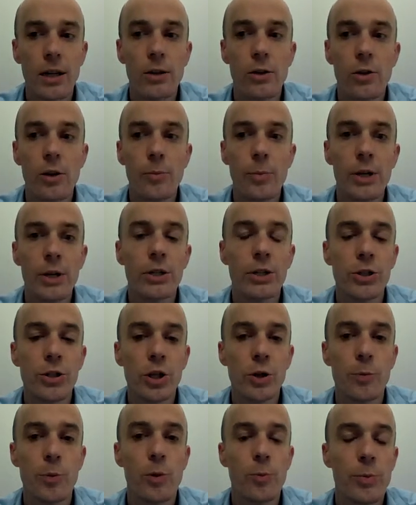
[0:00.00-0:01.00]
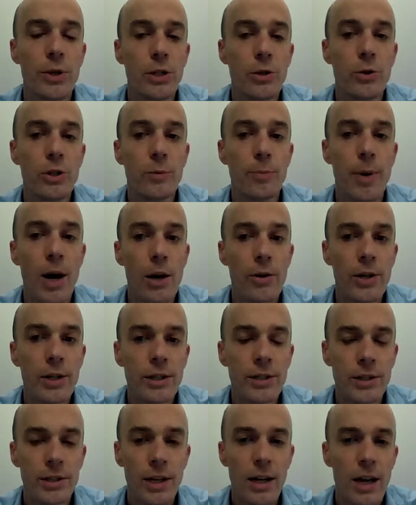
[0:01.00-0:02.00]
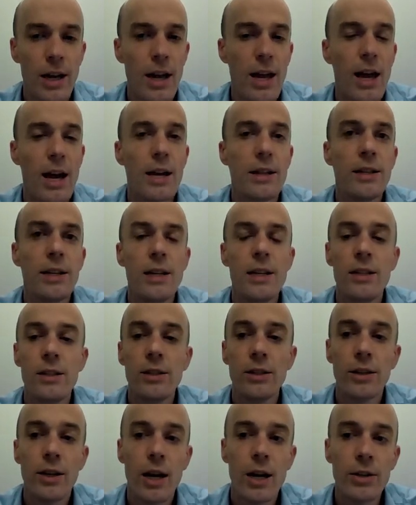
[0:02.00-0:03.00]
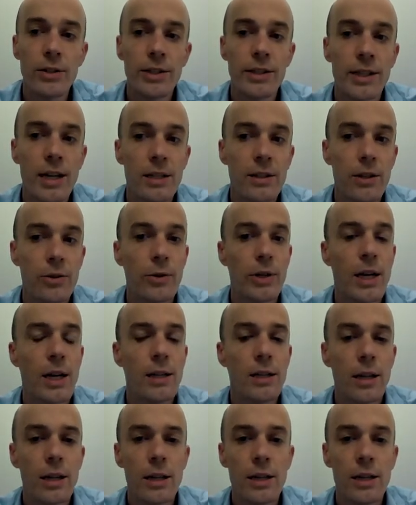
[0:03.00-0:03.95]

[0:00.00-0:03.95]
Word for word: Européen Georges Pompidou in Paris and in the Heart Center in,